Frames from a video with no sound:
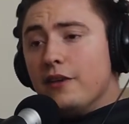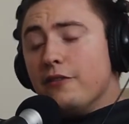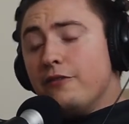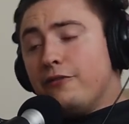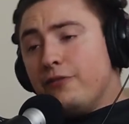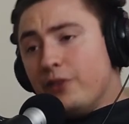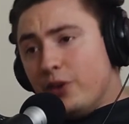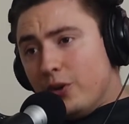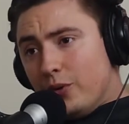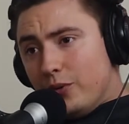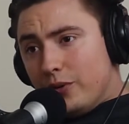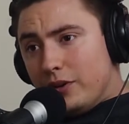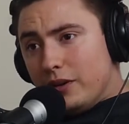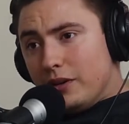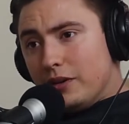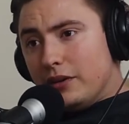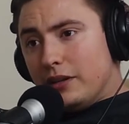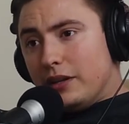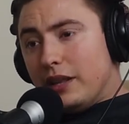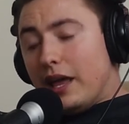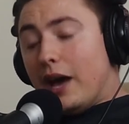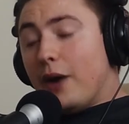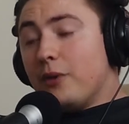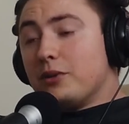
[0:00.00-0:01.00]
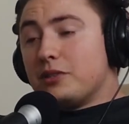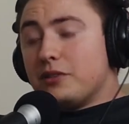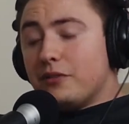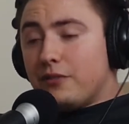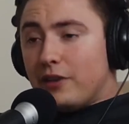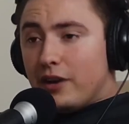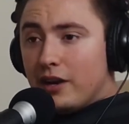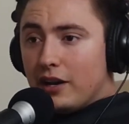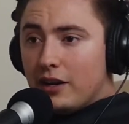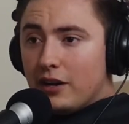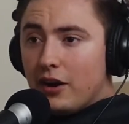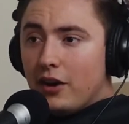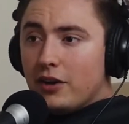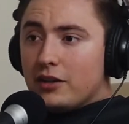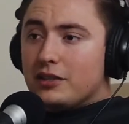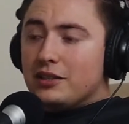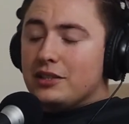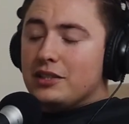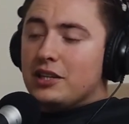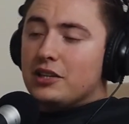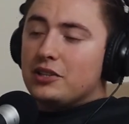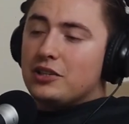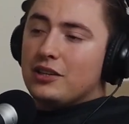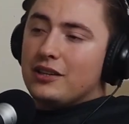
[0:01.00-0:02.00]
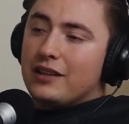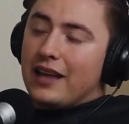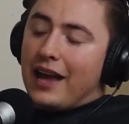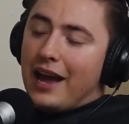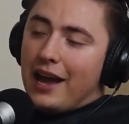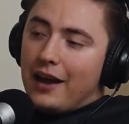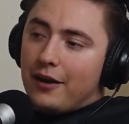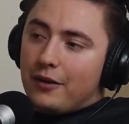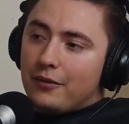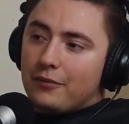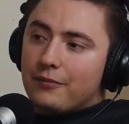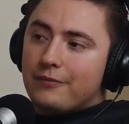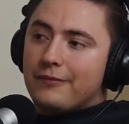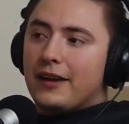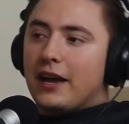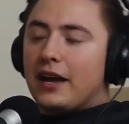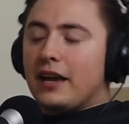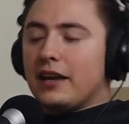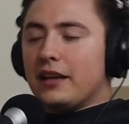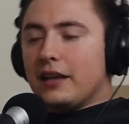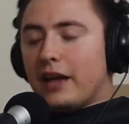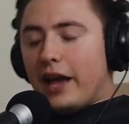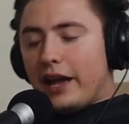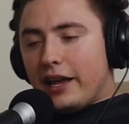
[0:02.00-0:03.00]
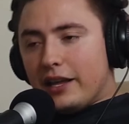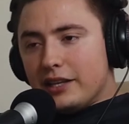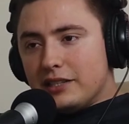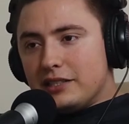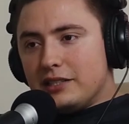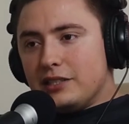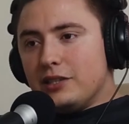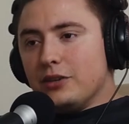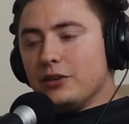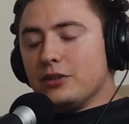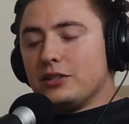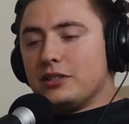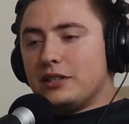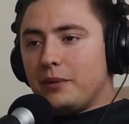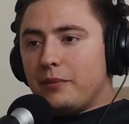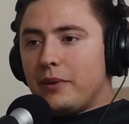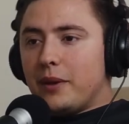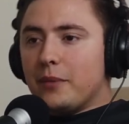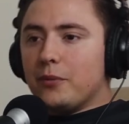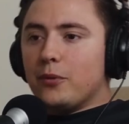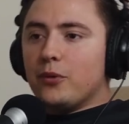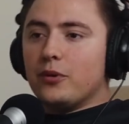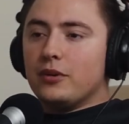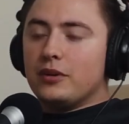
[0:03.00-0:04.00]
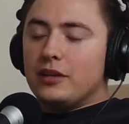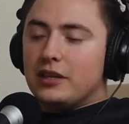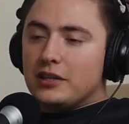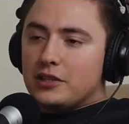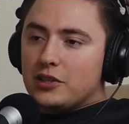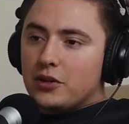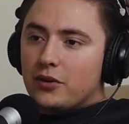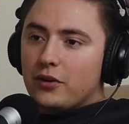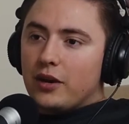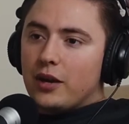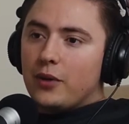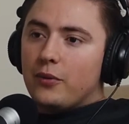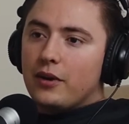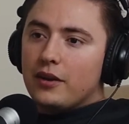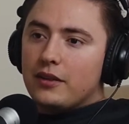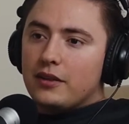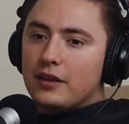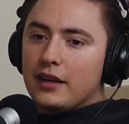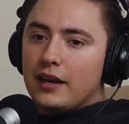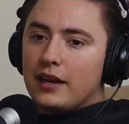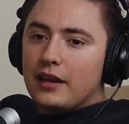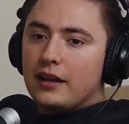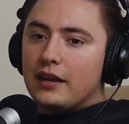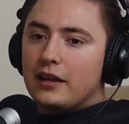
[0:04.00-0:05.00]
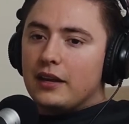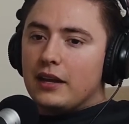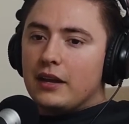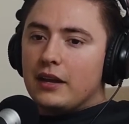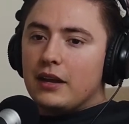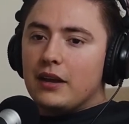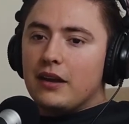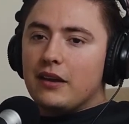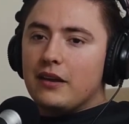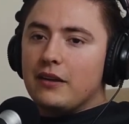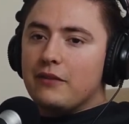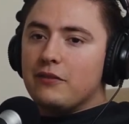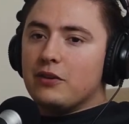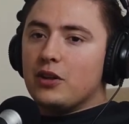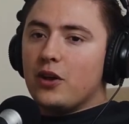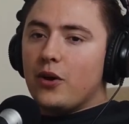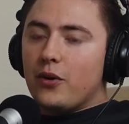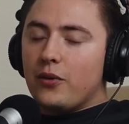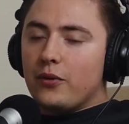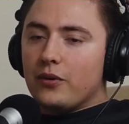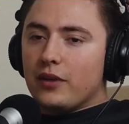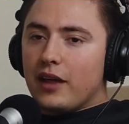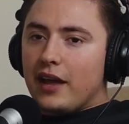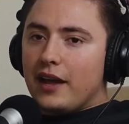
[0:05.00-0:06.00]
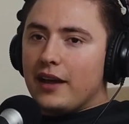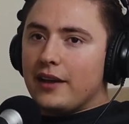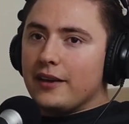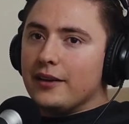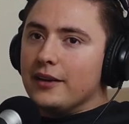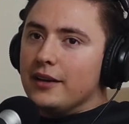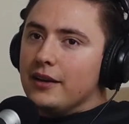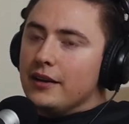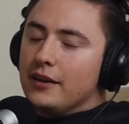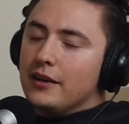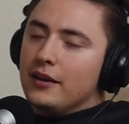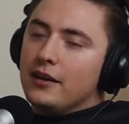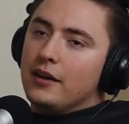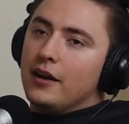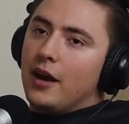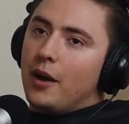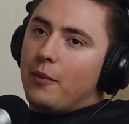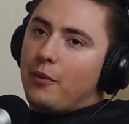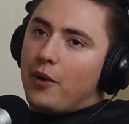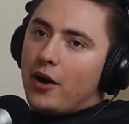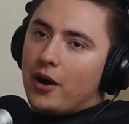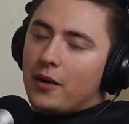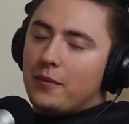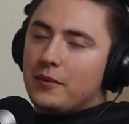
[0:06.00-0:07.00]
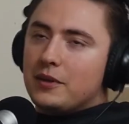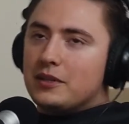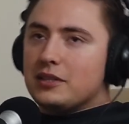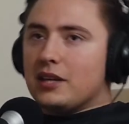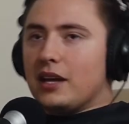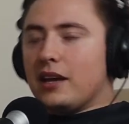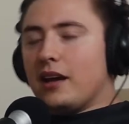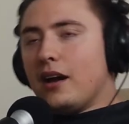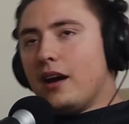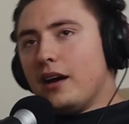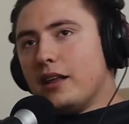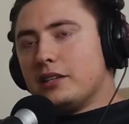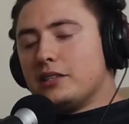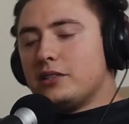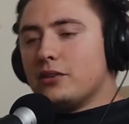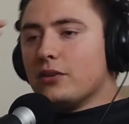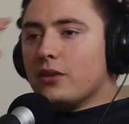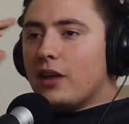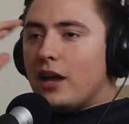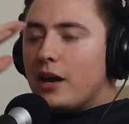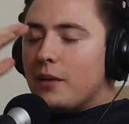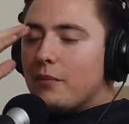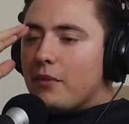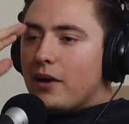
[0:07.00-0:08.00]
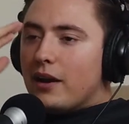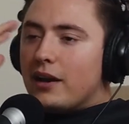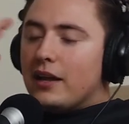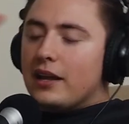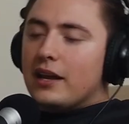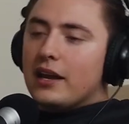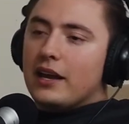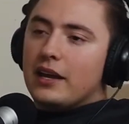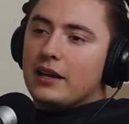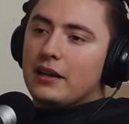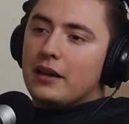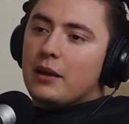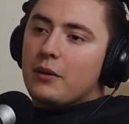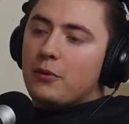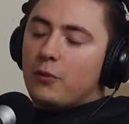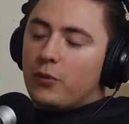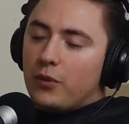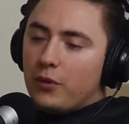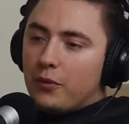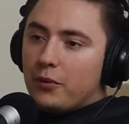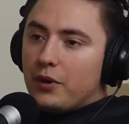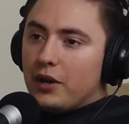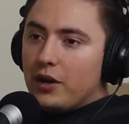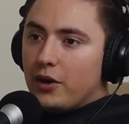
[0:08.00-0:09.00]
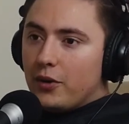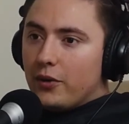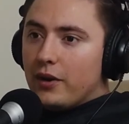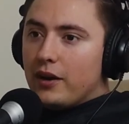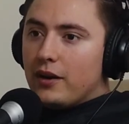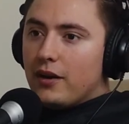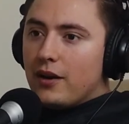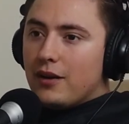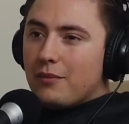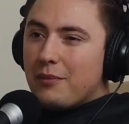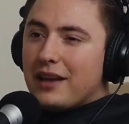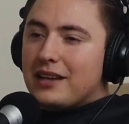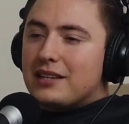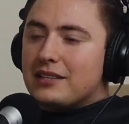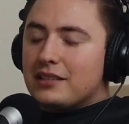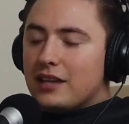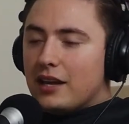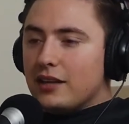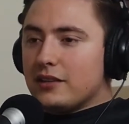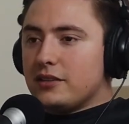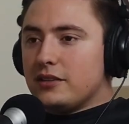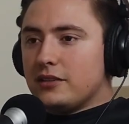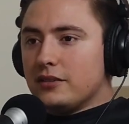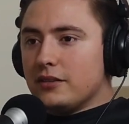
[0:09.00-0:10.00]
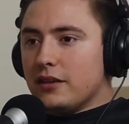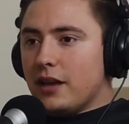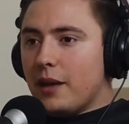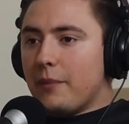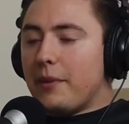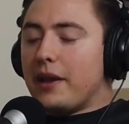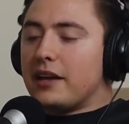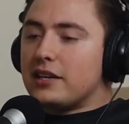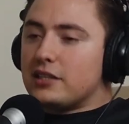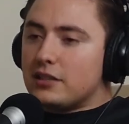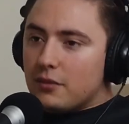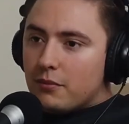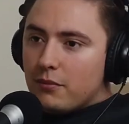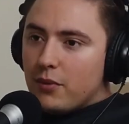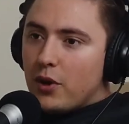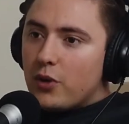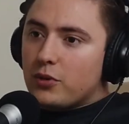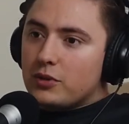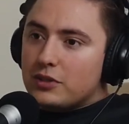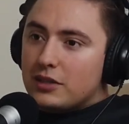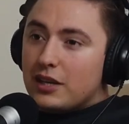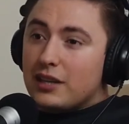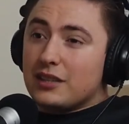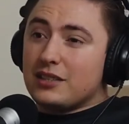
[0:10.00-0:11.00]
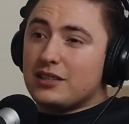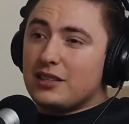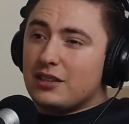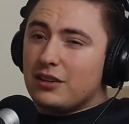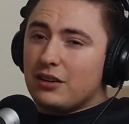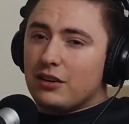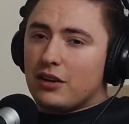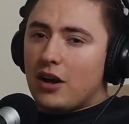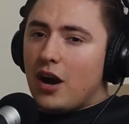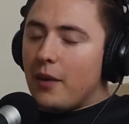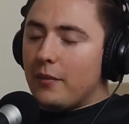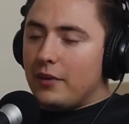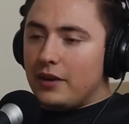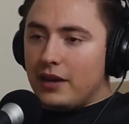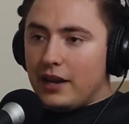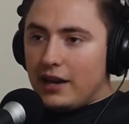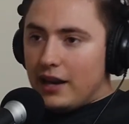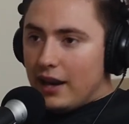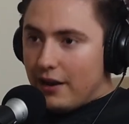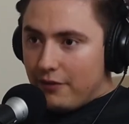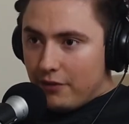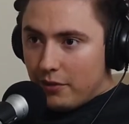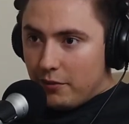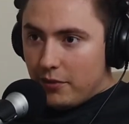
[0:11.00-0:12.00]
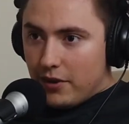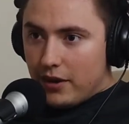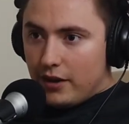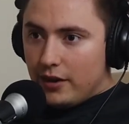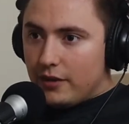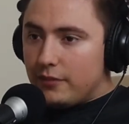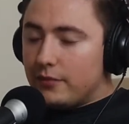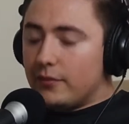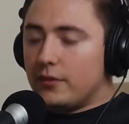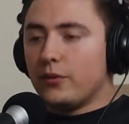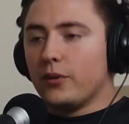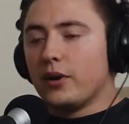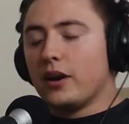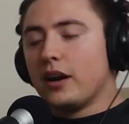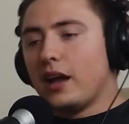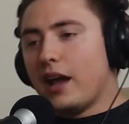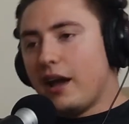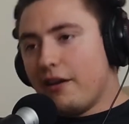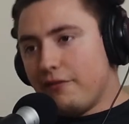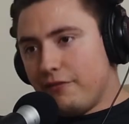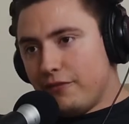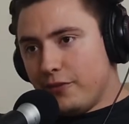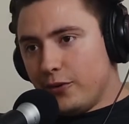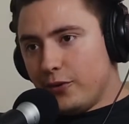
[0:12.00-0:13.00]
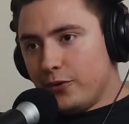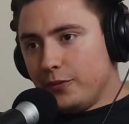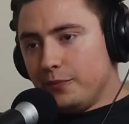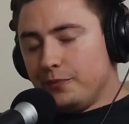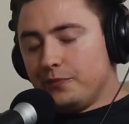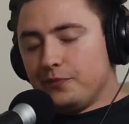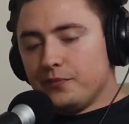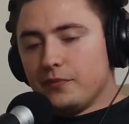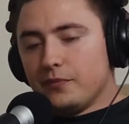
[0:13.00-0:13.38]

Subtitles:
Food. That was a very hard decision. That I could still see people would disagree with. And even though, like, a part of me is like, it's still a lot of money. What we agreed on makes sense. It makes the most sense to accommodate everybody. We're going to have food.